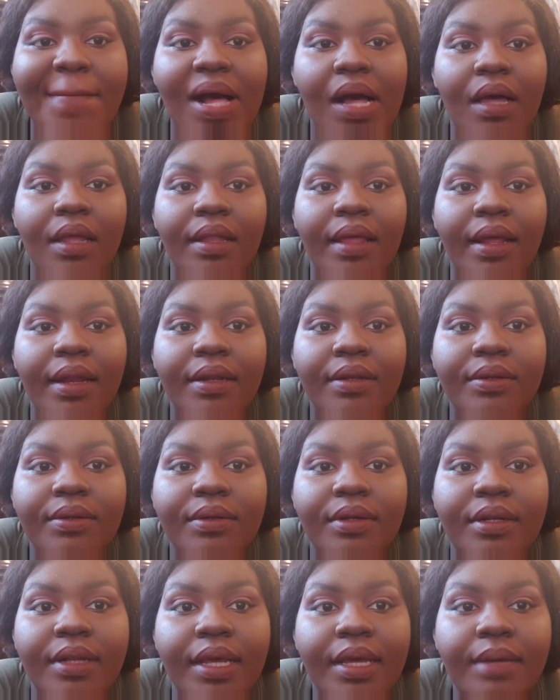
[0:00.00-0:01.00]
and that ain't
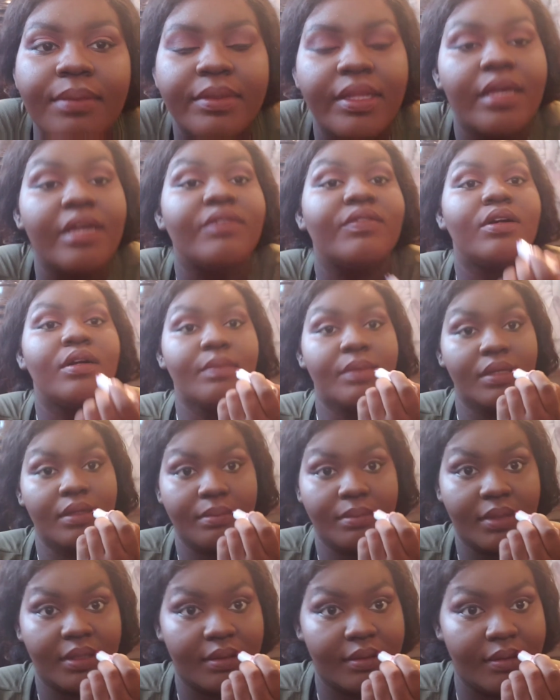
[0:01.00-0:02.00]
doing a damn thing for me,
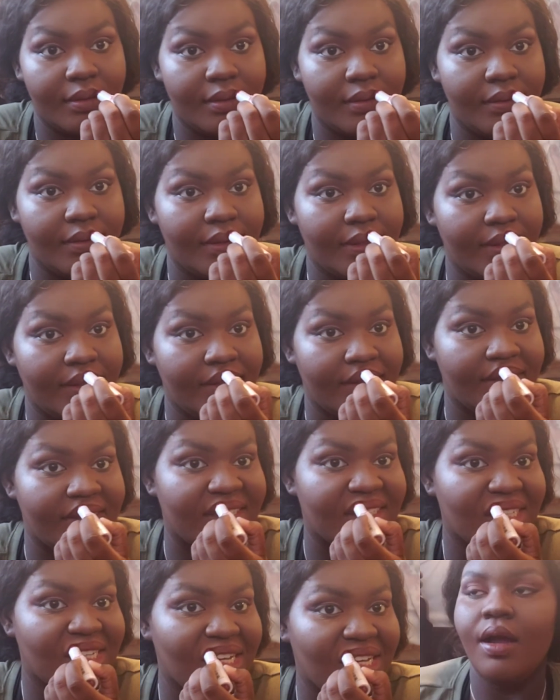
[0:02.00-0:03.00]
but who cares?
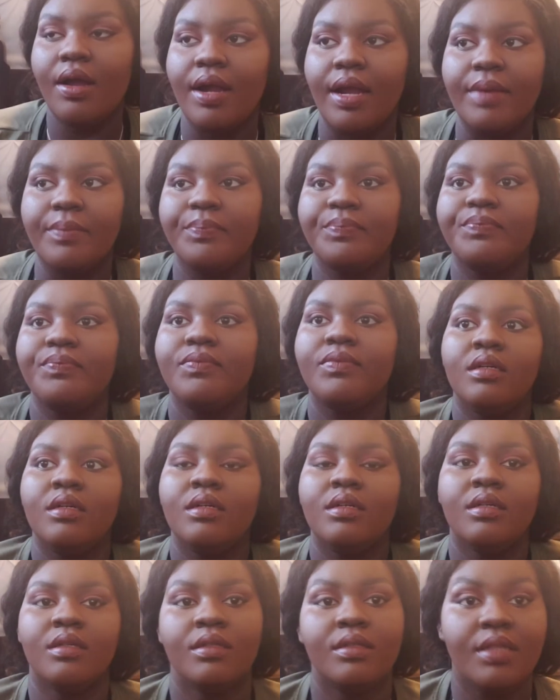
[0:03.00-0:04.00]
All right,
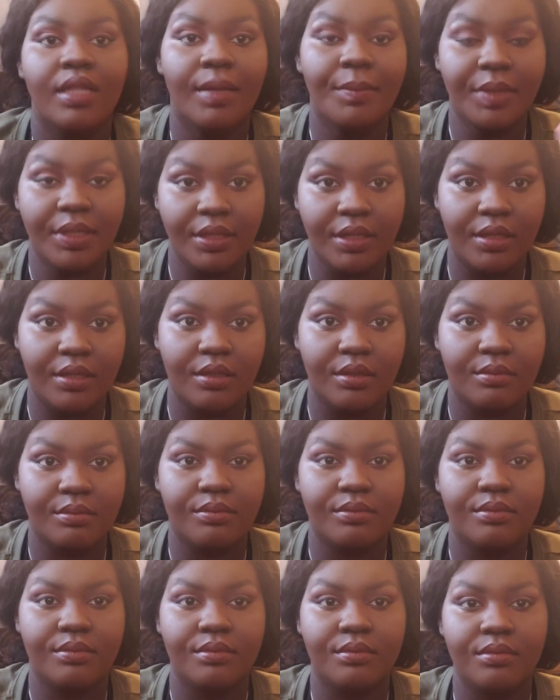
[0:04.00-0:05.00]
let me
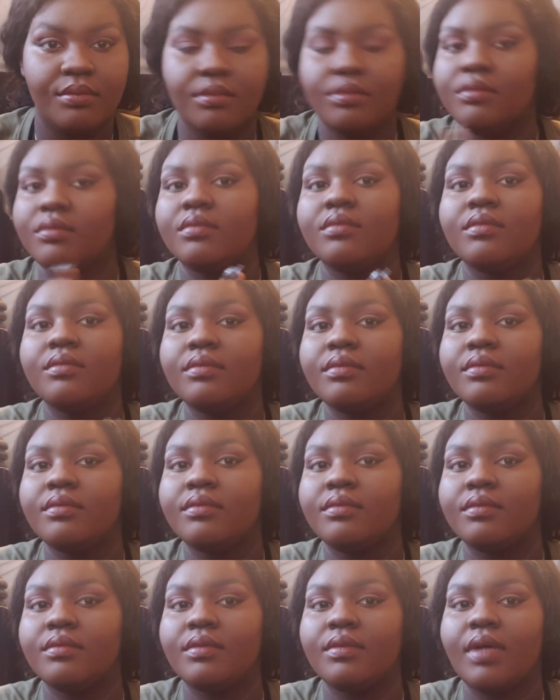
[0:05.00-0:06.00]
I'm
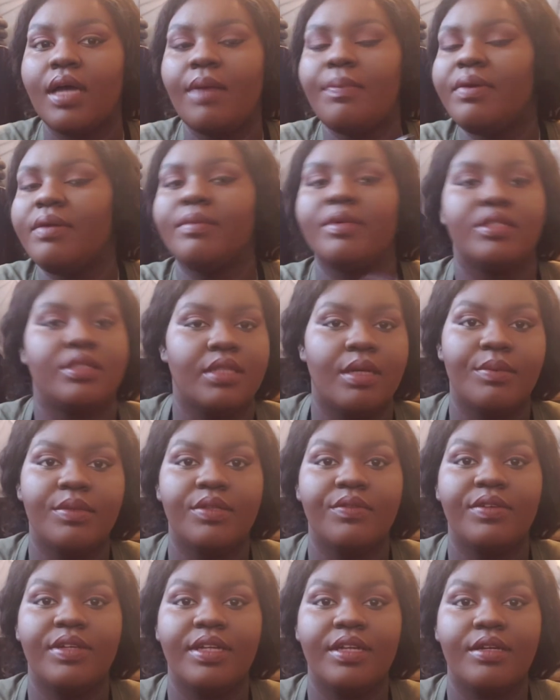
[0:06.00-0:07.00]
pretty much done with
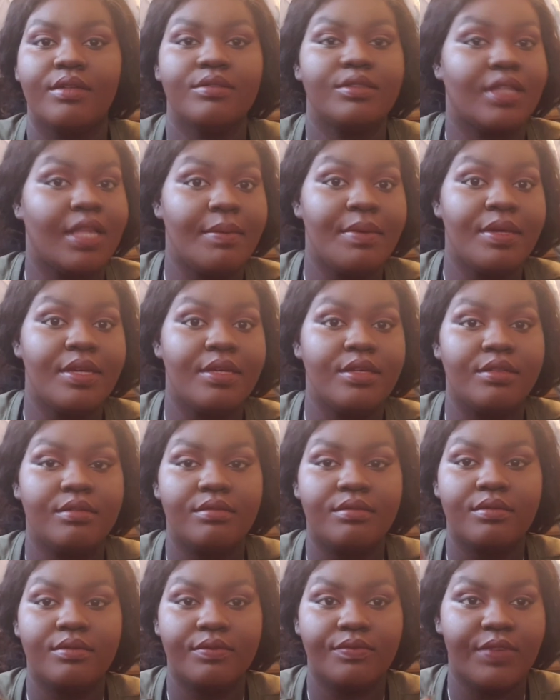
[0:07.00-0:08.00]
the video, so let me
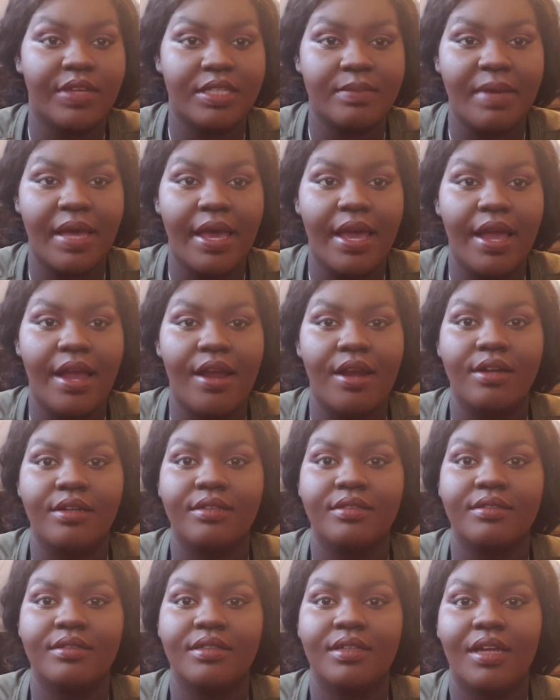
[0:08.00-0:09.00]
fix my hair,
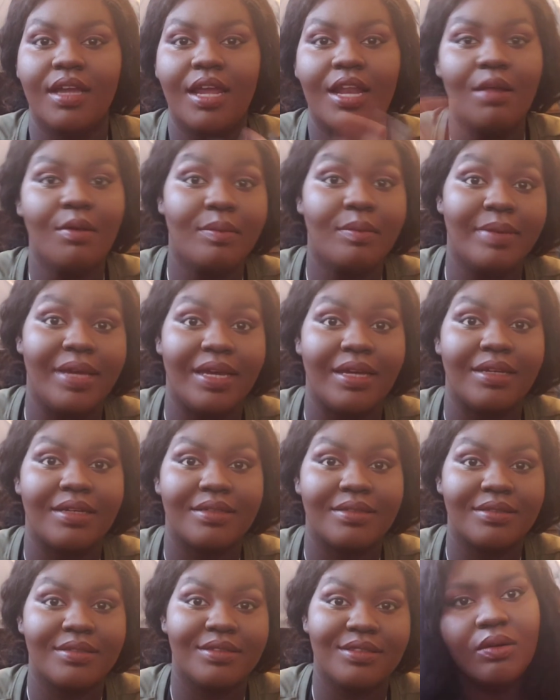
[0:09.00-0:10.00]
and I'll be back.
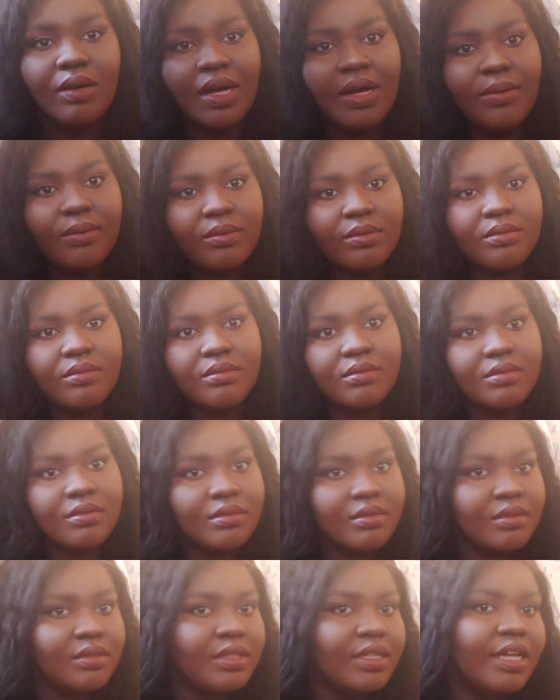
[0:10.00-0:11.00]
I'll
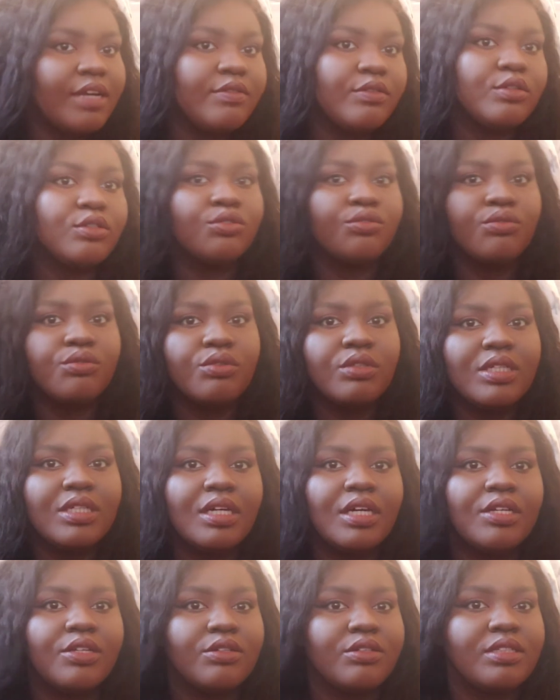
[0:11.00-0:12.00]
never truly
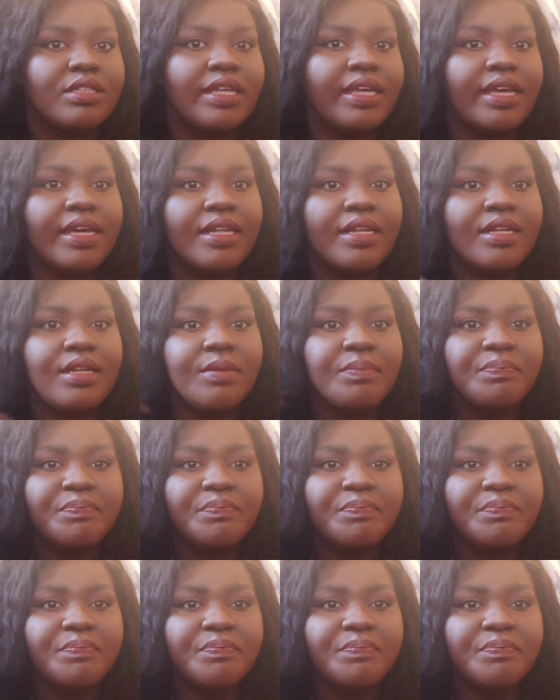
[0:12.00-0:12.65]
understand,